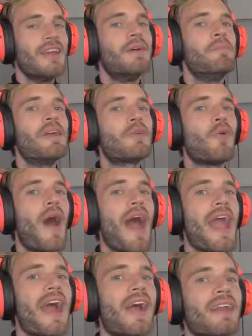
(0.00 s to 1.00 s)
Be
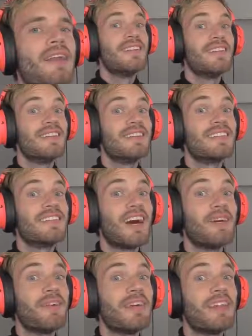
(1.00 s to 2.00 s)
quiet! This is
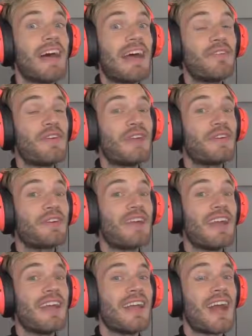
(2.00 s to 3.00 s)
not me laughing or
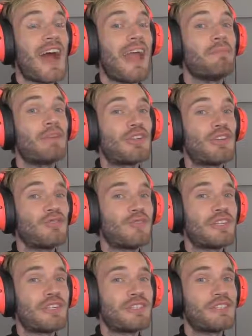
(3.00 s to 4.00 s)
grinning, I am
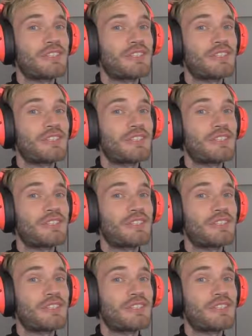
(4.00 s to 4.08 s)
choosing to